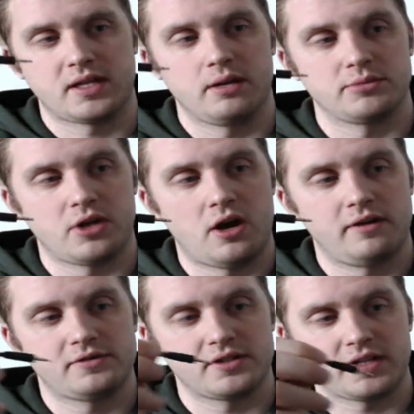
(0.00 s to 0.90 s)
This
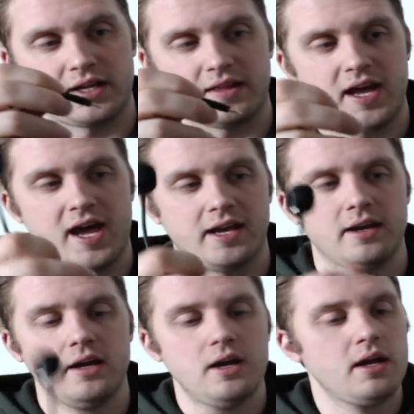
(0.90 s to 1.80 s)
comes off just like
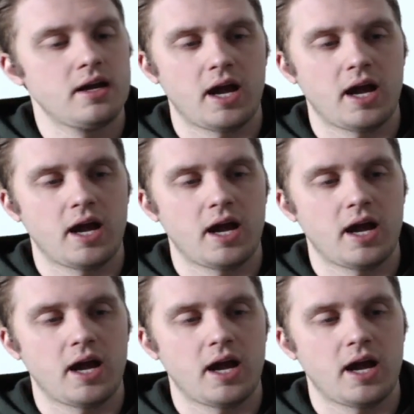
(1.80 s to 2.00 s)
that,